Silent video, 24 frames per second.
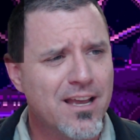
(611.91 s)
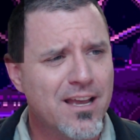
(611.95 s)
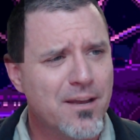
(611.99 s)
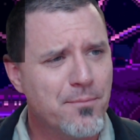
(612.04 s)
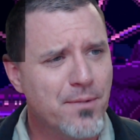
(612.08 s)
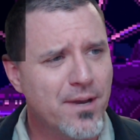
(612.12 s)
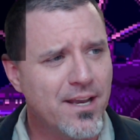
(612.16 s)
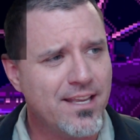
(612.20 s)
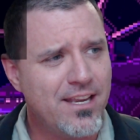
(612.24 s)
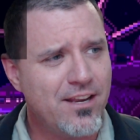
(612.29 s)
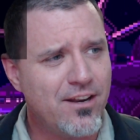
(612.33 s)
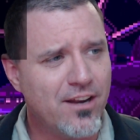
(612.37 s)

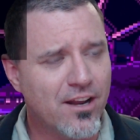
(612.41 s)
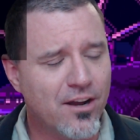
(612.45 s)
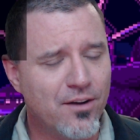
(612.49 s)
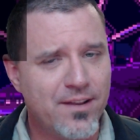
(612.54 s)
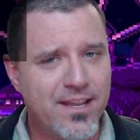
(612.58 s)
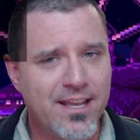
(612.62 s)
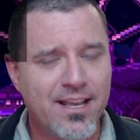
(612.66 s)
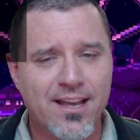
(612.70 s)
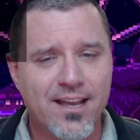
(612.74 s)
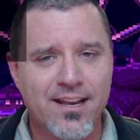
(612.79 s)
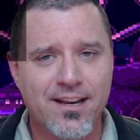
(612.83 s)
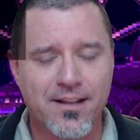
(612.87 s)
But,
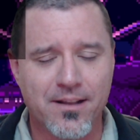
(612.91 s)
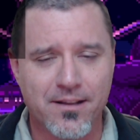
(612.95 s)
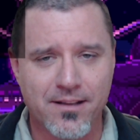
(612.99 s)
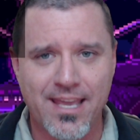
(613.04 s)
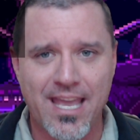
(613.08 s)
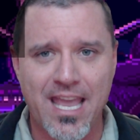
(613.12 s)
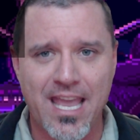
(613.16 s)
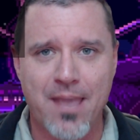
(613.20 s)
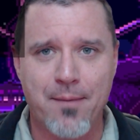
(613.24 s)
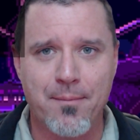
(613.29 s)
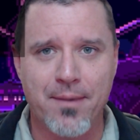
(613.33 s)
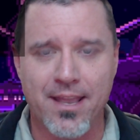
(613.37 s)
he kind of
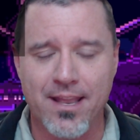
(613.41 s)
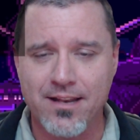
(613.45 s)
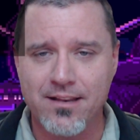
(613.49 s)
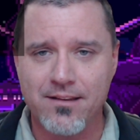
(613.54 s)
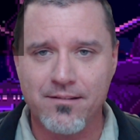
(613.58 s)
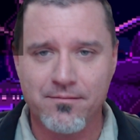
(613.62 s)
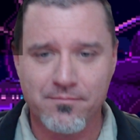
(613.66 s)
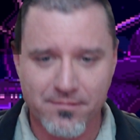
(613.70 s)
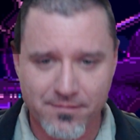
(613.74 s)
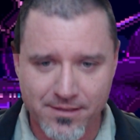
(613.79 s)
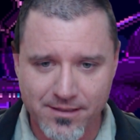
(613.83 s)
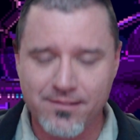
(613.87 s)
came in,